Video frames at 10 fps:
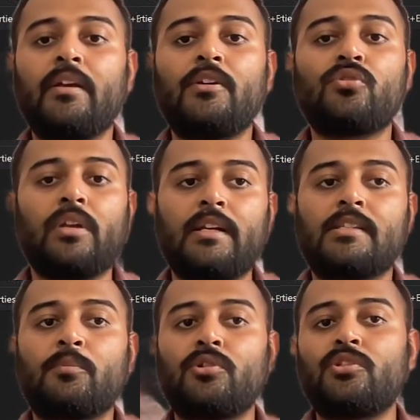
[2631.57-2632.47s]
So let's
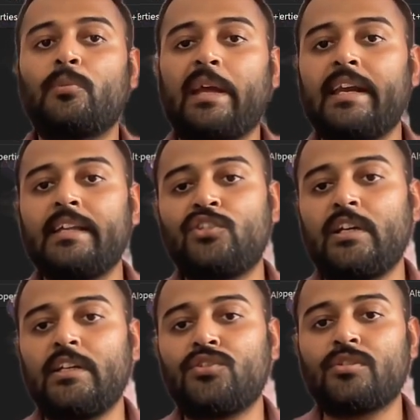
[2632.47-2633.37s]
suppose you made a
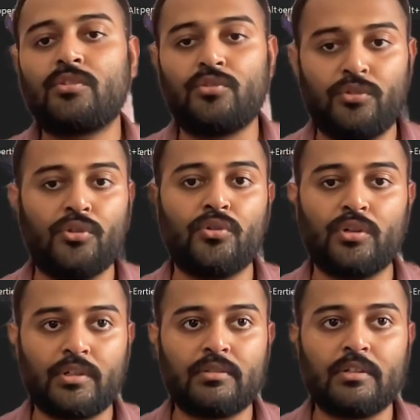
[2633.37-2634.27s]
change to
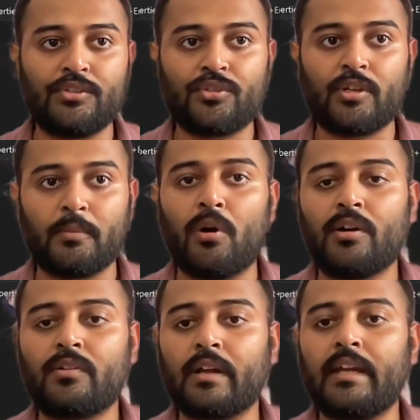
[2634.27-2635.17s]
your Azure
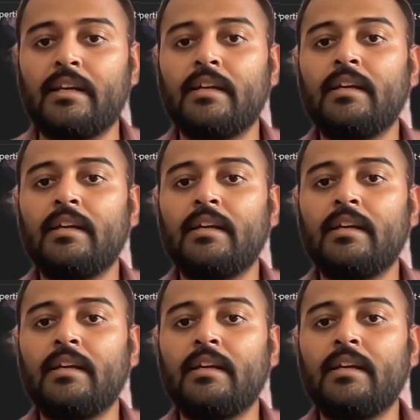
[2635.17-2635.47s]
bot, right?